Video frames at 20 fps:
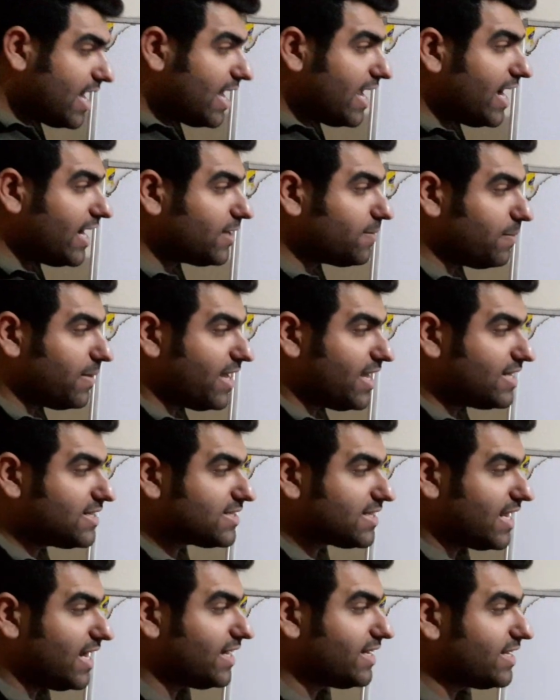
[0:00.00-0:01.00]
It
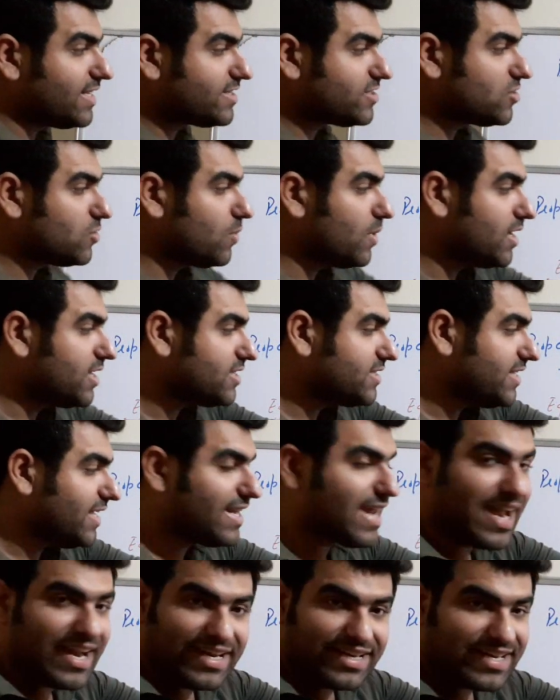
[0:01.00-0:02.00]
means it is towards the
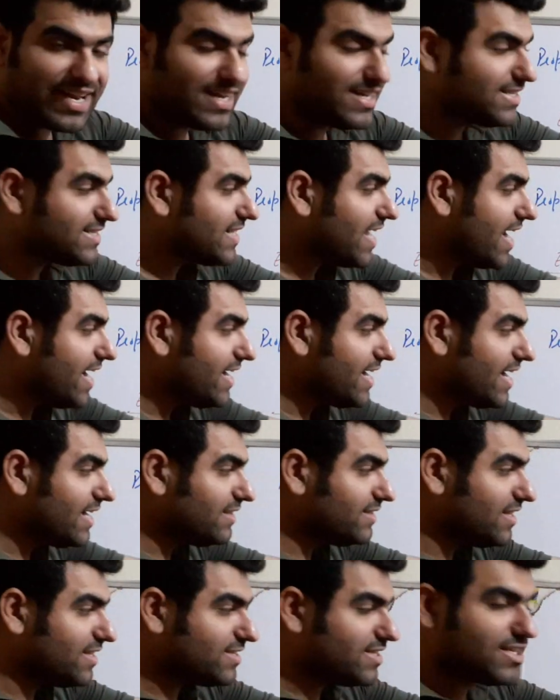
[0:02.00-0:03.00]
right hand side
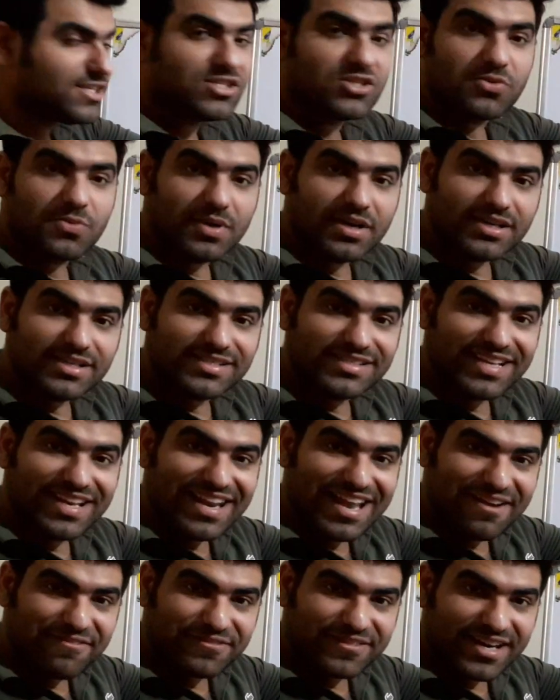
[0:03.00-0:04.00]
and this is towards the
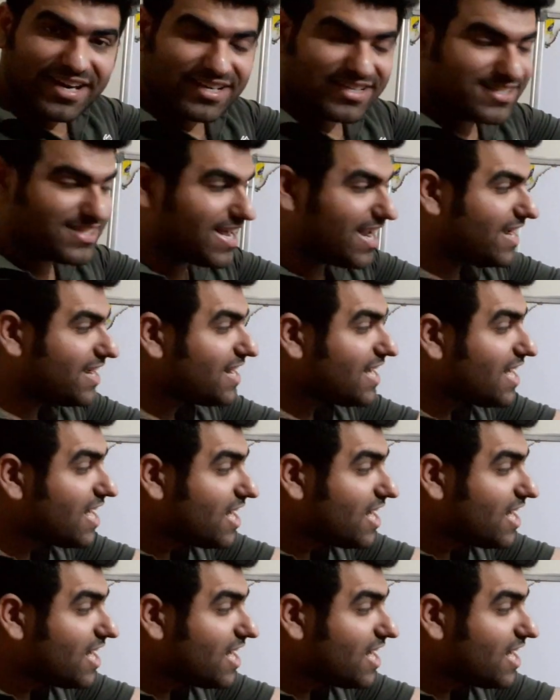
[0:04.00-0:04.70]
left hand side.